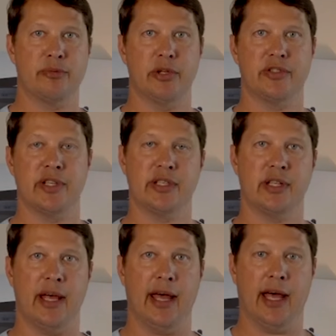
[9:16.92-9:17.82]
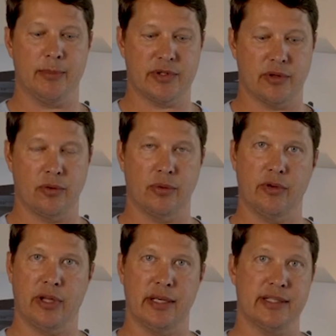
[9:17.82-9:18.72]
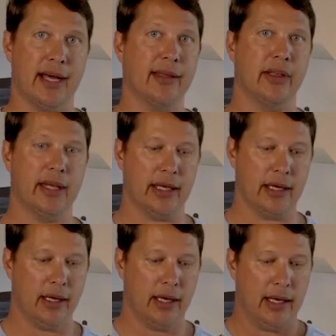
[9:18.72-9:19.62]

built into the app, so you can dial it in,